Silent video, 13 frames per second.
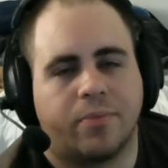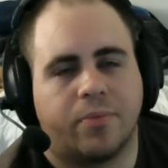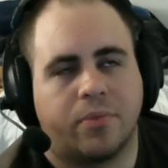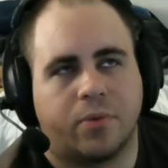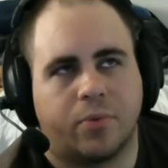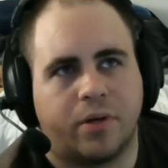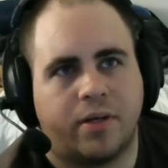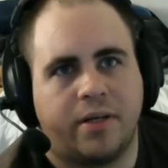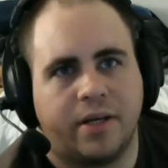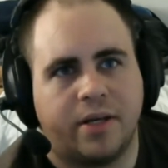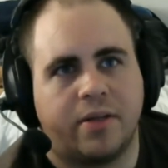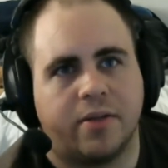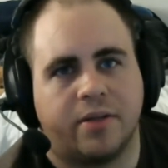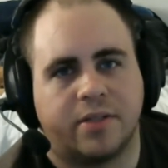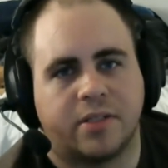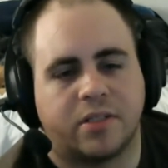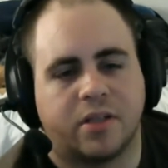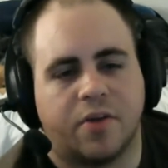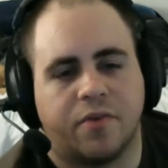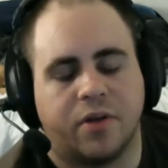the ridiculousness
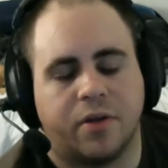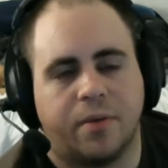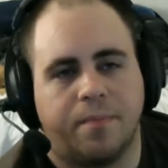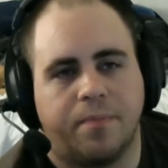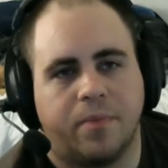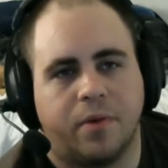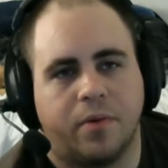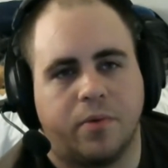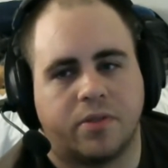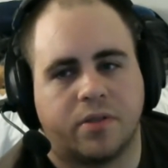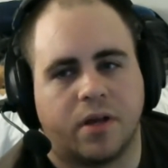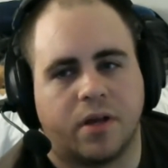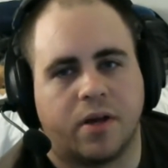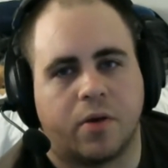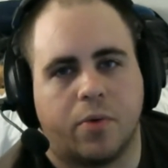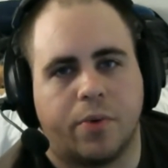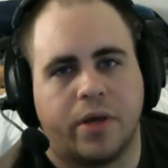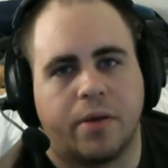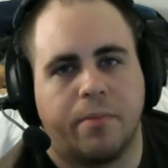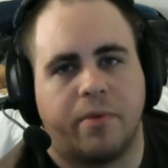of it was like, well, we
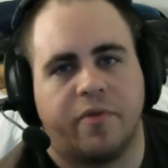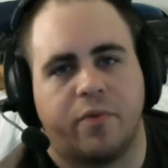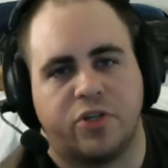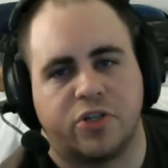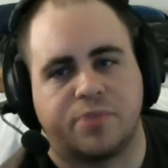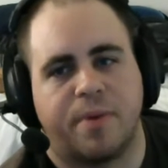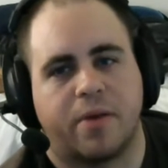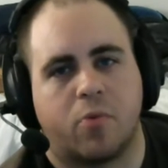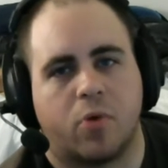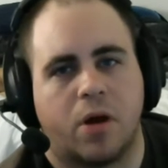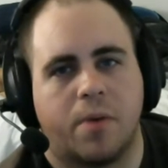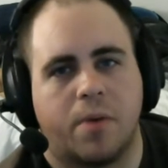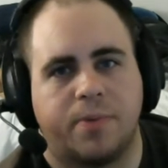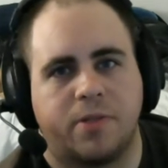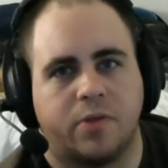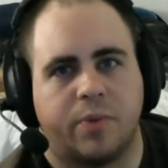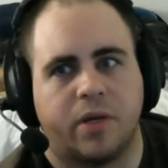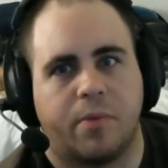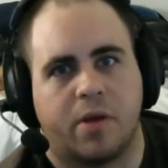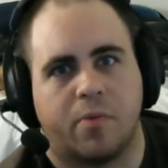can if we just make more episodes, we
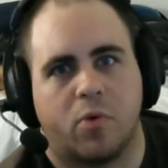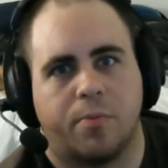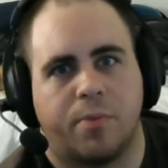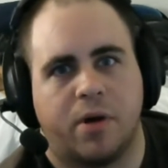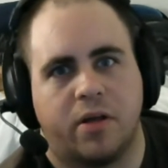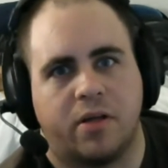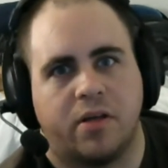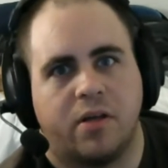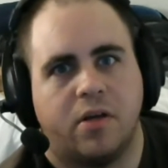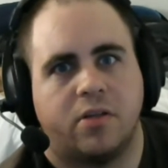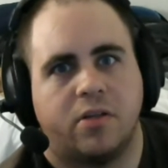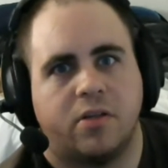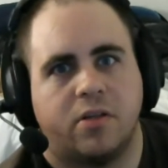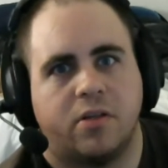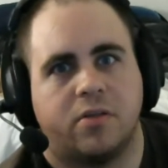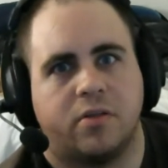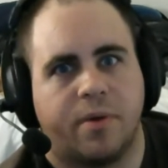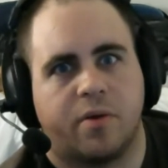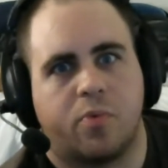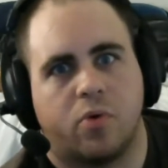can make more money. So let's
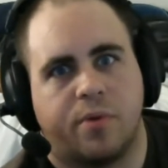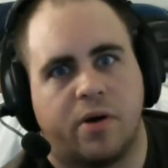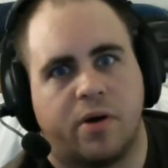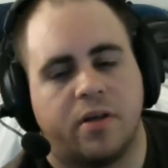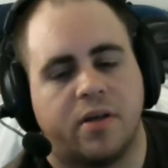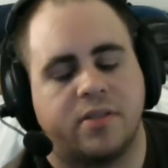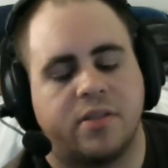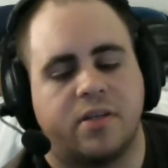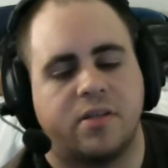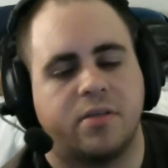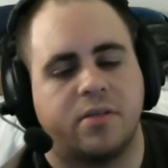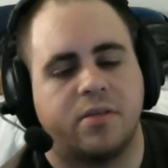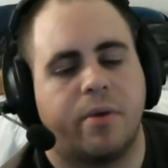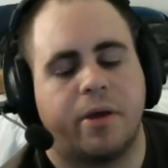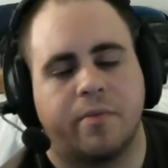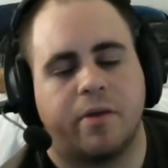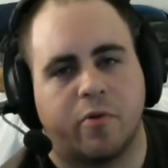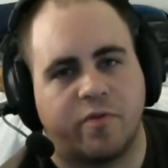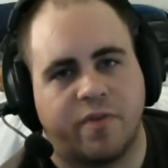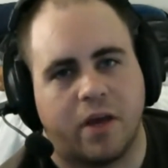make more money because it doesn't make them
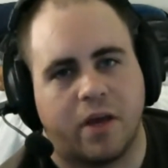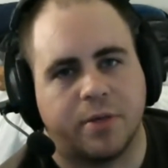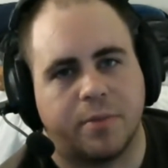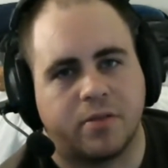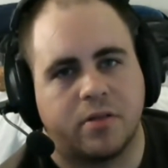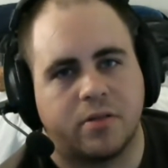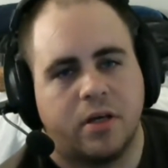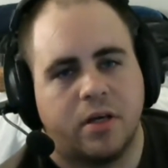more famous.